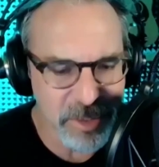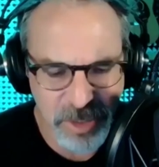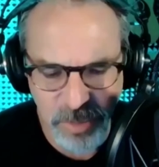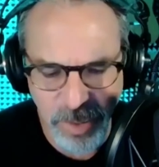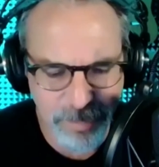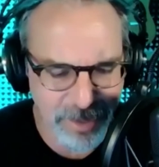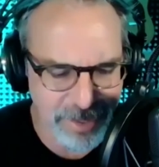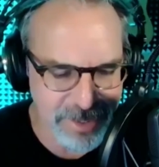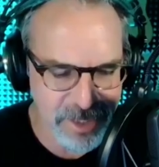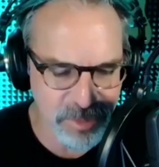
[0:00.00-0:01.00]
It's Rob and
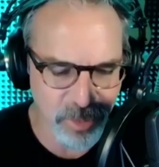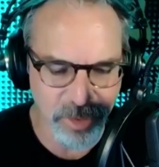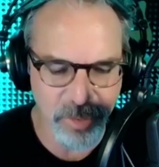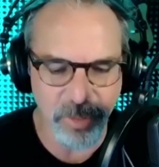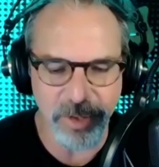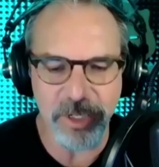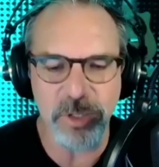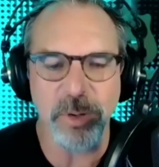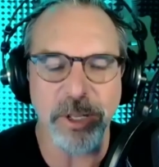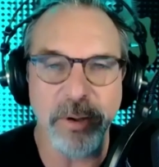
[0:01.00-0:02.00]
Liz, his morning crew on his
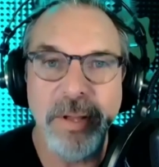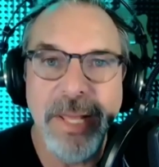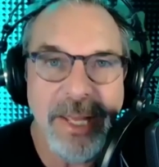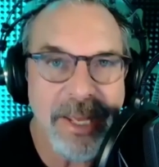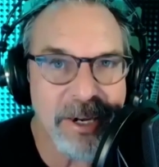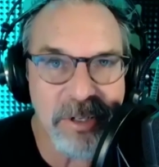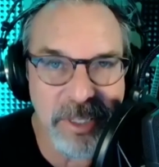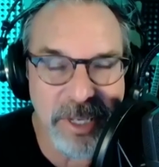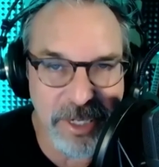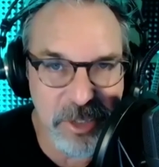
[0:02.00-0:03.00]
radio. Here's
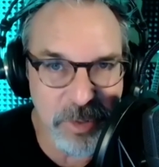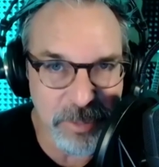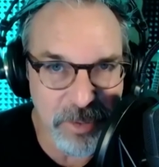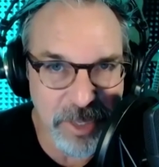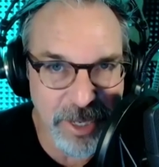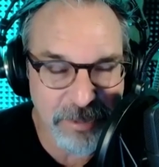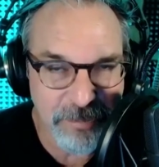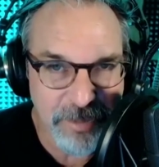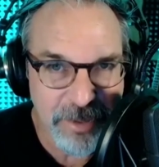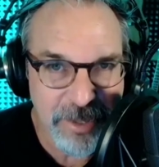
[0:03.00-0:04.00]
the ice cream, okay?
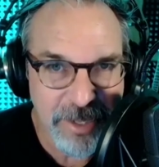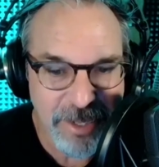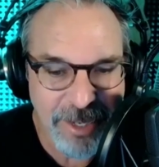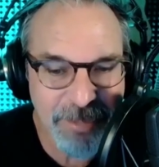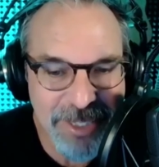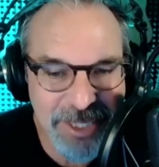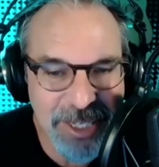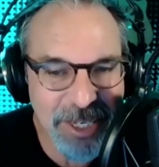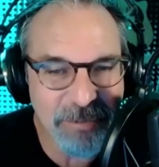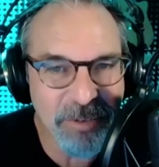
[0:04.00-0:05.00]
Let me
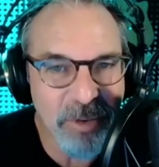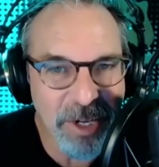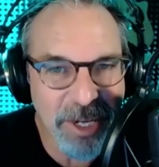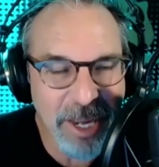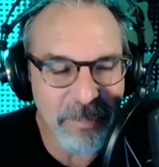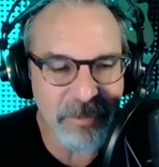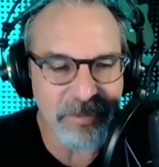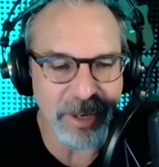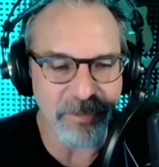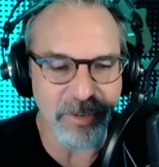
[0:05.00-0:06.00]
see if you can name the
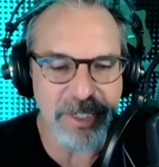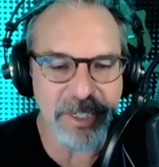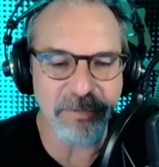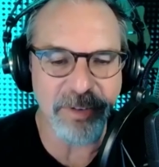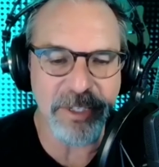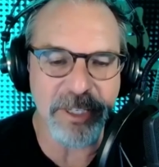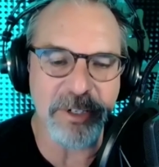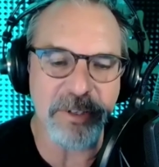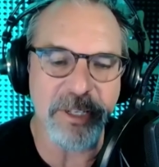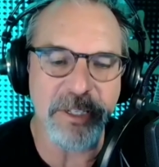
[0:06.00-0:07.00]
flavor. Let's see if Liz can
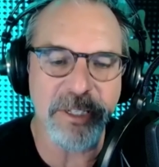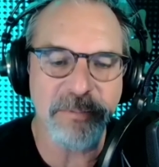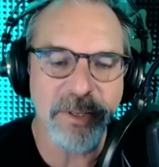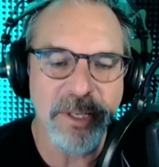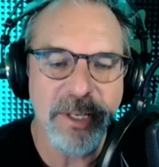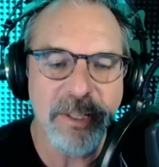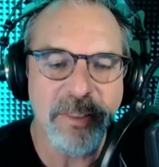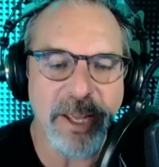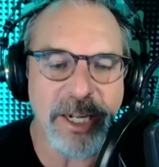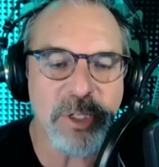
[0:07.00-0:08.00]
do this.
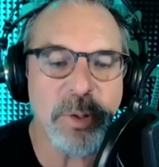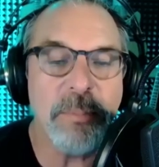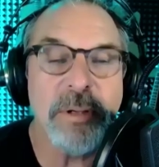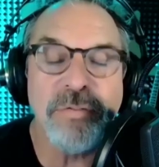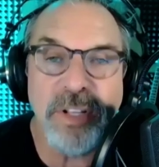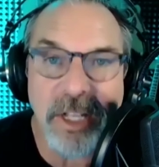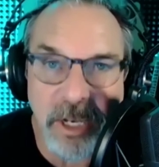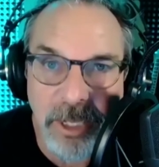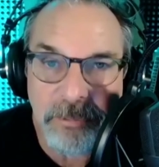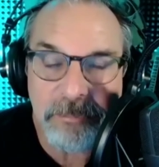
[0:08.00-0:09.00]
The ice cream is
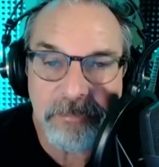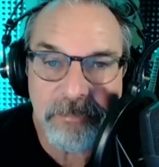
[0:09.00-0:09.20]
vanilla.